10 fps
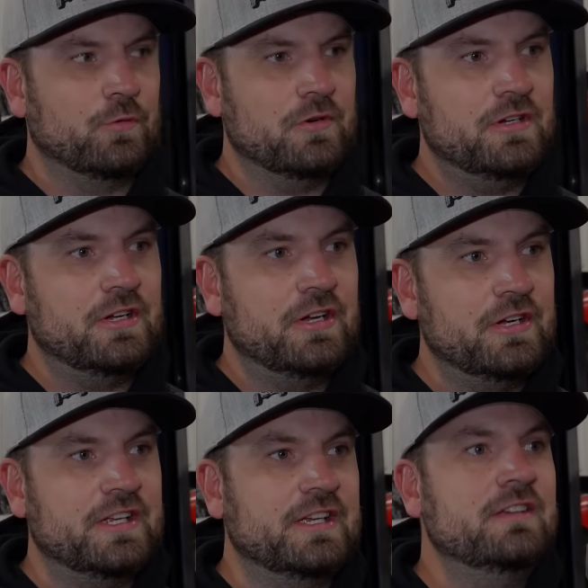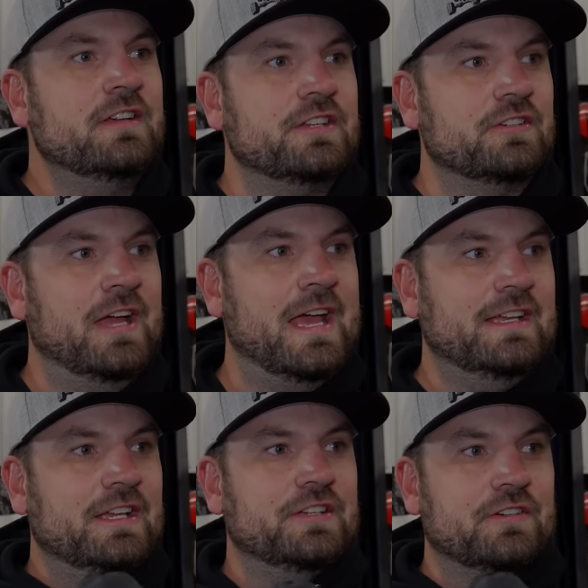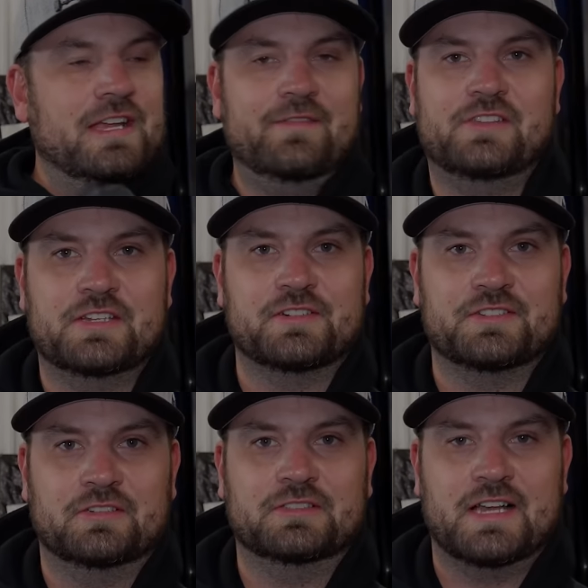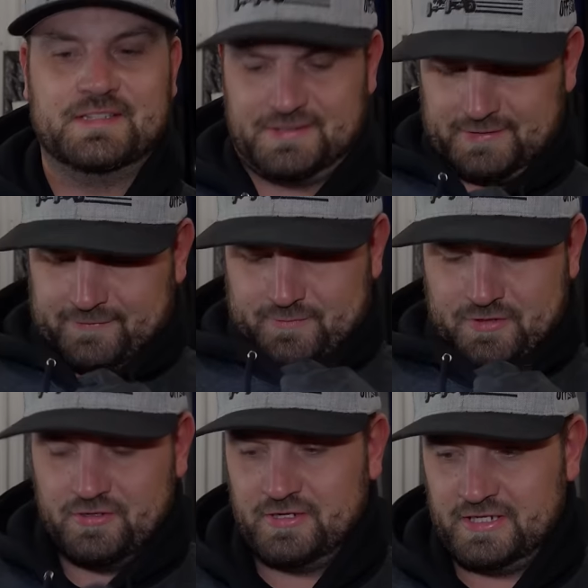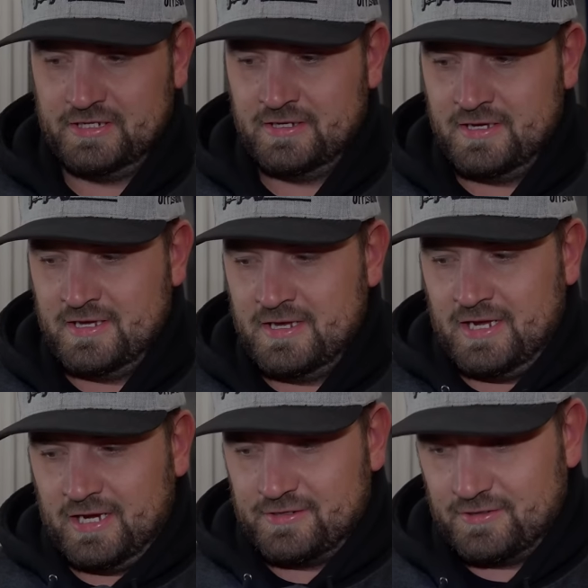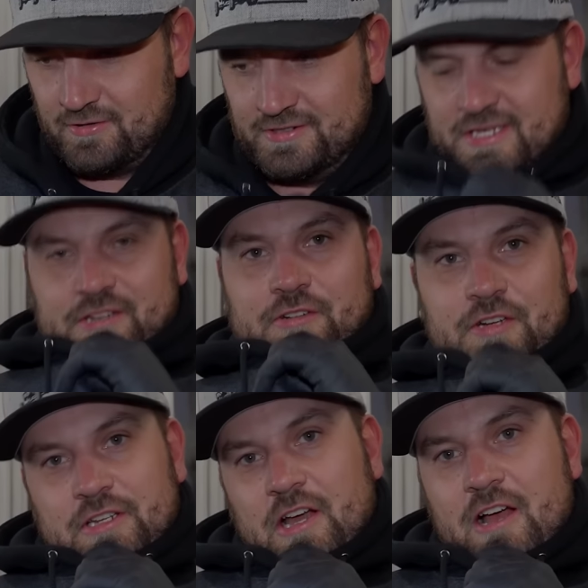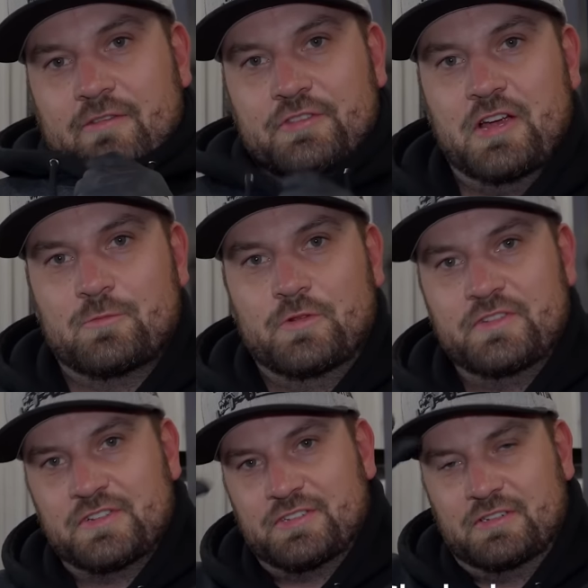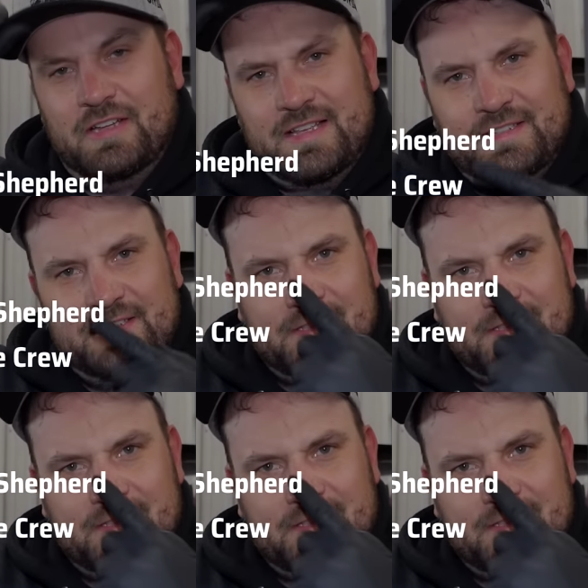you're wearing a hoodie and you're hanging your aviator sunglasses from your hoodie, and you go to take your hoodie off without removing your sunglasses.